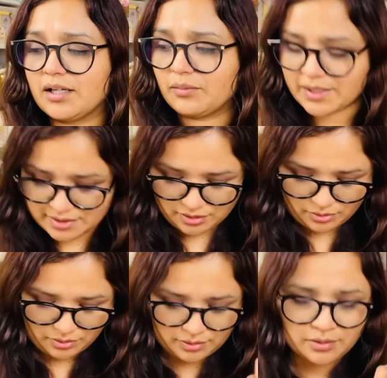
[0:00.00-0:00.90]
what is it
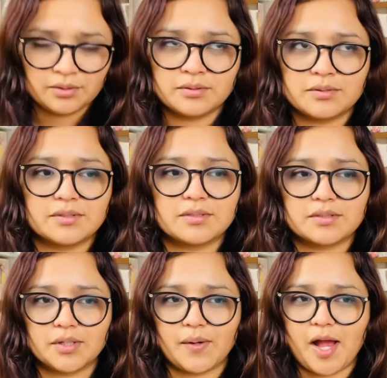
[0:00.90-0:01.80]
called,
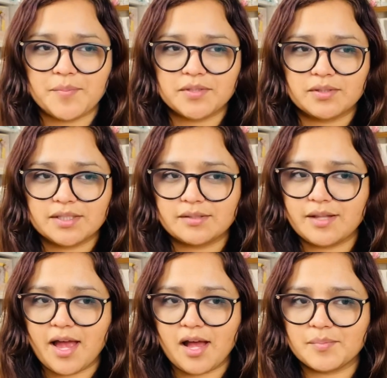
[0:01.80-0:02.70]
Scraps or
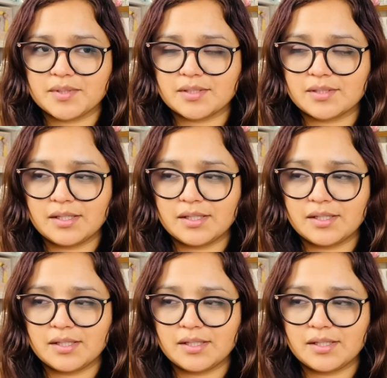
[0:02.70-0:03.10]
Snaps?